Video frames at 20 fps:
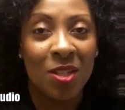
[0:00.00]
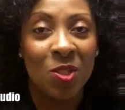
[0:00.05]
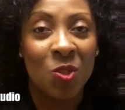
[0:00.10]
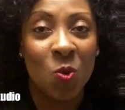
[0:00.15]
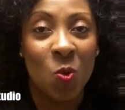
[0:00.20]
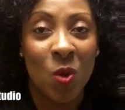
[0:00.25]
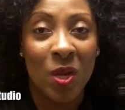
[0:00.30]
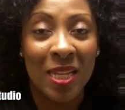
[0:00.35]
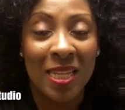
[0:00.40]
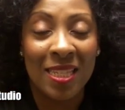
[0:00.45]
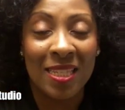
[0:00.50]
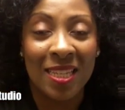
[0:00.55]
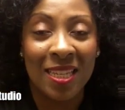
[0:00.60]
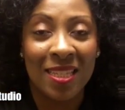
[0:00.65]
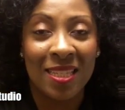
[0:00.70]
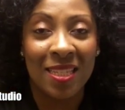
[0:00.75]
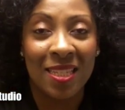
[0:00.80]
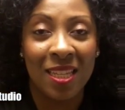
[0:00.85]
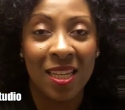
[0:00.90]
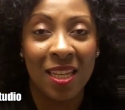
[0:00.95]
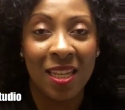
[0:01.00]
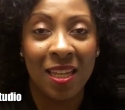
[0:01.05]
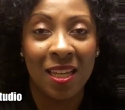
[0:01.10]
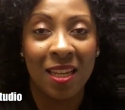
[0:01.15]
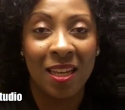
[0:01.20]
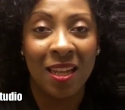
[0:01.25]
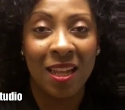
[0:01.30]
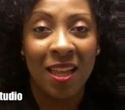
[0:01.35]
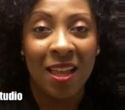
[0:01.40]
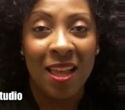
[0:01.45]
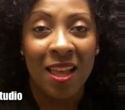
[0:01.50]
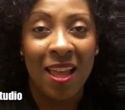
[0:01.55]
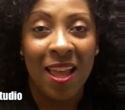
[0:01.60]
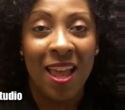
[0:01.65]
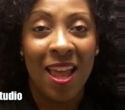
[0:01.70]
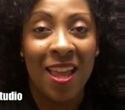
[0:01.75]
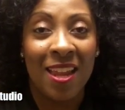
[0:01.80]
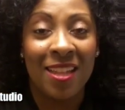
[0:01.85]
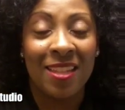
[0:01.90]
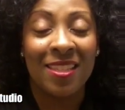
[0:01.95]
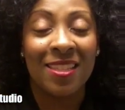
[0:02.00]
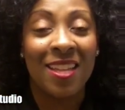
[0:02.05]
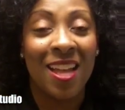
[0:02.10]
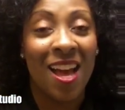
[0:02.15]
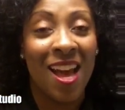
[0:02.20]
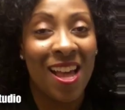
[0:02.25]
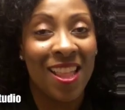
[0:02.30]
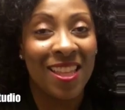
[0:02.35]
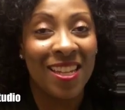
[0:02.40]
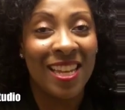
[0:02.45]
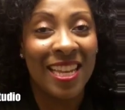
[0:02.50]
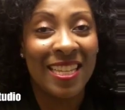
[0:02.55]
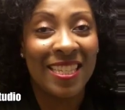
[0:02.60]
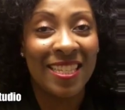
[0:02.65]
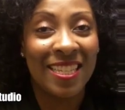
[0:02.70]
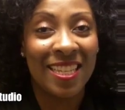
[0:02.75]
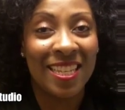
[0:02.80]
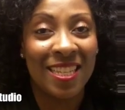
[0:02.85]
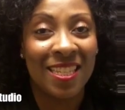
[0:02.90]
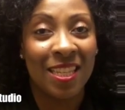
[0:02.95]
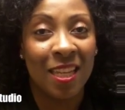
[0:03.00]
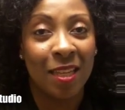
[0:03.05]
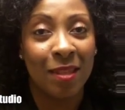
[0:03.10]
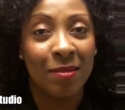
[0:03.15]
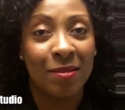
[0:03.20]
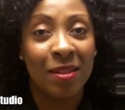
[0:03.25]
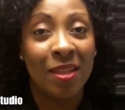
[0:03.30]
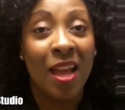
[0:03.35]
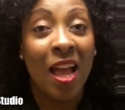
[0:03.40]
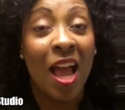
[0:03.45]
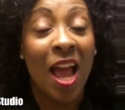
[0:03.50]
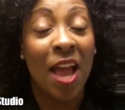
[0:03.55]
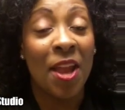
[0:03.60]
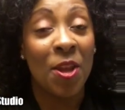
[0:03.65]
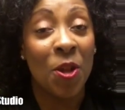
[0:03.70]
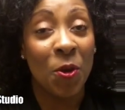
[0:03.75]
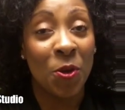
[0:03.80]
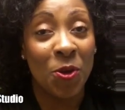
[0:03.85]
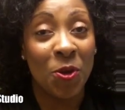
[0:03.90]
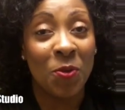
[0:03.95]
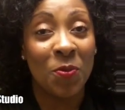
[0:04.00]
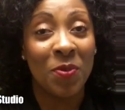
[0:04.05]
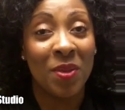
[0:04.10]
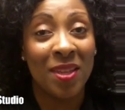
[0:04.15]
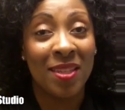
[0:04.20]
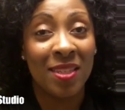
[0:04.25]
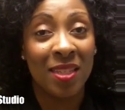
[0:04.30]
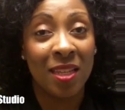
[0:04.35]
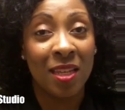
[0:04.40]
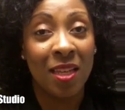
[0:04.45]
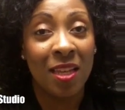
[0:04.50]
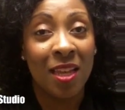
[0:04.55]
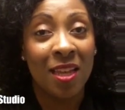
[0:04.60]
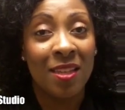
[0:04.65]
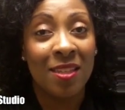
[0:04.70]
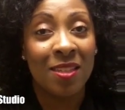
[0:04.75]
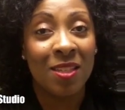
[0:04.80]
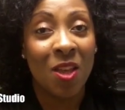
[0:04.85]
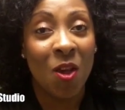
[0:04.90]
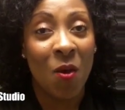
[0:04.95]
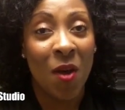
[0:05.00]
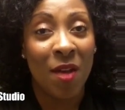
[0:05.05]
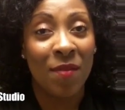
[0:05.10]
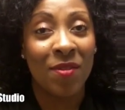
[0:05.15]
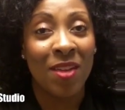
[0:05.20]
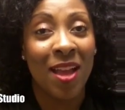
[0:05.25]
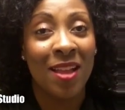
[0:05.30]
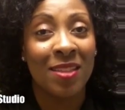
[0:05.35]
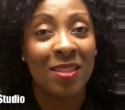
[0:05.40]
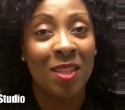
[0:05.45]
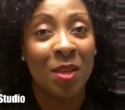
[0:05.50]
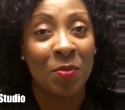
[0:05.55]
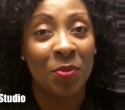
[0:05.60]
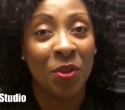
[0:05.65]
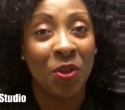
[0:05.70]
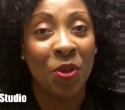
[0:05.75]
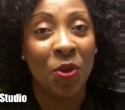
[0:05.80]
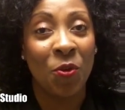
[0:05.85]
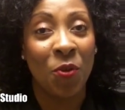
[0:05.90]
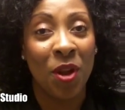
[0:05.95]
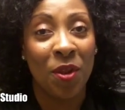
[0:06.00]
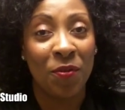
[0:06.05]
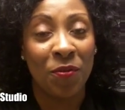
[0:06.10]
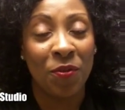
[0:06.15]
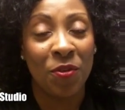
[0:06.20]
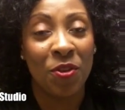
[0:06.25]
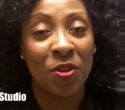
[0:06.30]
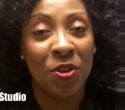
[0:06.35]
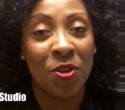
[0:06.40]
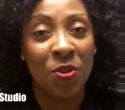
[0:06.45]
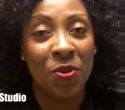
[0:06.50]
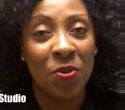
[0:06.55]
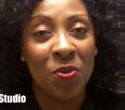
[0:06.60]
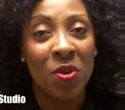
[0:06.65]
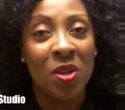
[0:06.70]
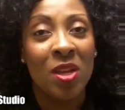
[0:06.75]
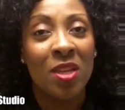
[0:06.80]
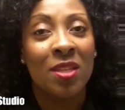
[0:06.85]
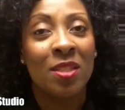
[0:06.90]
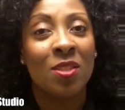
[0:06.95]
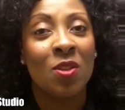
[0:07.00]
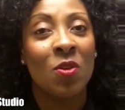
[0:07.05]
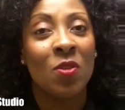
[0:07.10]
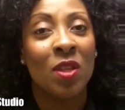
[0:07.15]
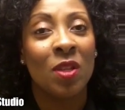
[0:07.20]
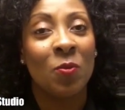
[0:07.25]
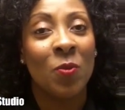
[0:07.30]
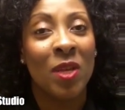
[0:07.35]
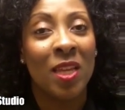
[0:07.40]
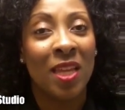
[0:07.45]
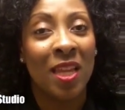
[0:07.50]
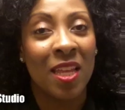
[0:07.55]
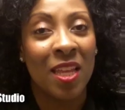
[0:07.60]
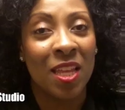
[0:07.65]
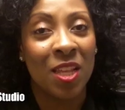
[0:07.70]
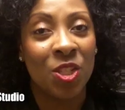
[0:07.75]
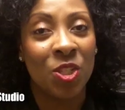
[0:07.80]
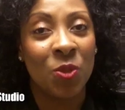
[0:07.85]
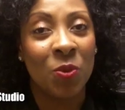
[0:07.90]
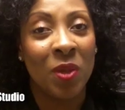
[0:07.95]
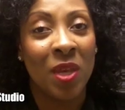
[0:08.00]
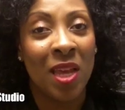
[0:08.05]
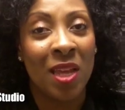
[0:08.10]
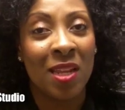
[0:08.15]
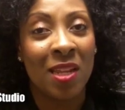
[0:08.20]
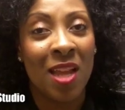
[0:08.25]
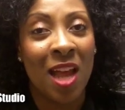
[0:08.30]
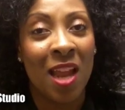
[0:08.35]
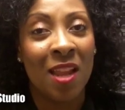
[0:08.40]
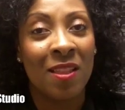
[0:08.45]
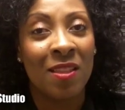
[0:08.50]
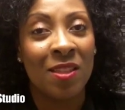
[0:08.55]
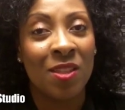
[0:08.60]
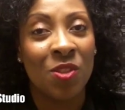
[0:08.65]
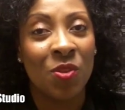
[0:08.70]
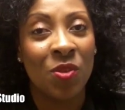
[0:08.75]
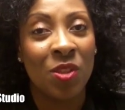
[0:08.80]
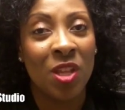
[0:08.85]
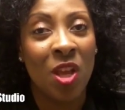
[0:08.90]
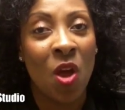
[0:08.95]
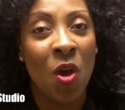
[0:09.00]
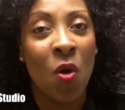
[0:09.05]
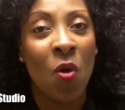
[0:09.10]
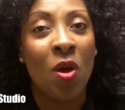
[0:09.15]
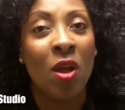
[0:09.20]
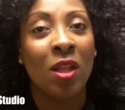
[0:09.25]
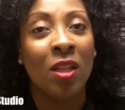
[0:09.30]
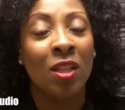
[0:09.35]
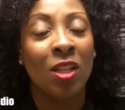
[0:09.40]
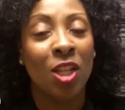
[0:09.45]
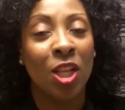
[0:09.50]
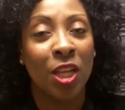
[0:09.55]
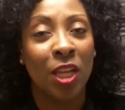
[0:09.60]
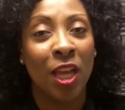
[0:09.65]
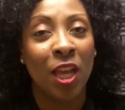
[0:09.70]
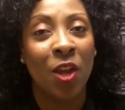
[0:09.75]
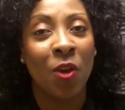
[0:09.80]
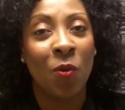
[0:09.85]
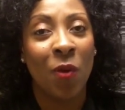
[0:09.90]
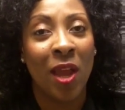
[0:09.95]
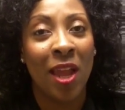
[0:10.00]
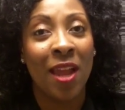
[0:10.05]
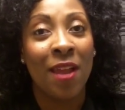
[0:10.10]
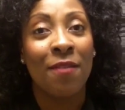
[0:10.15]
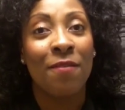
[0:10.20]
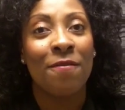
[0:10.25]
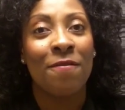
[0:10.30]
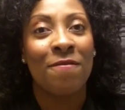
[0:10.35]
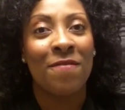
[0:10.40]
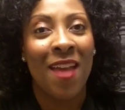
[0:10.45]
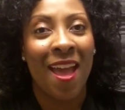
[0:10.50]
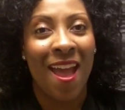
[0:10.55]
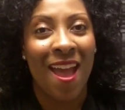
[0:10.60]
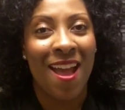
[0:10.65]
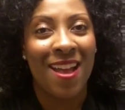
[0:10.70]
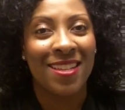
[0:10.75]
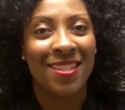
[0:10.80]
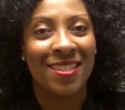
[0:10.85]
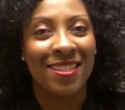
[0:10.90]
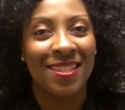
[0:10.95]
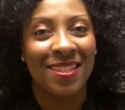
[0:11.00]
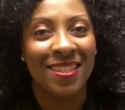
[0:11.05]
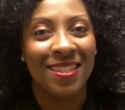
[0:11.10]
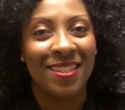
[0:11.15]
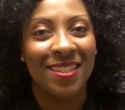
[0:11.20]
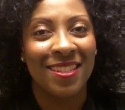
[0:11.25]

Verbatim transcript: 2016 and it's the holiday season. I know you're busy, so I've got something great for you so that we can get you in and out of the studio looking great fast.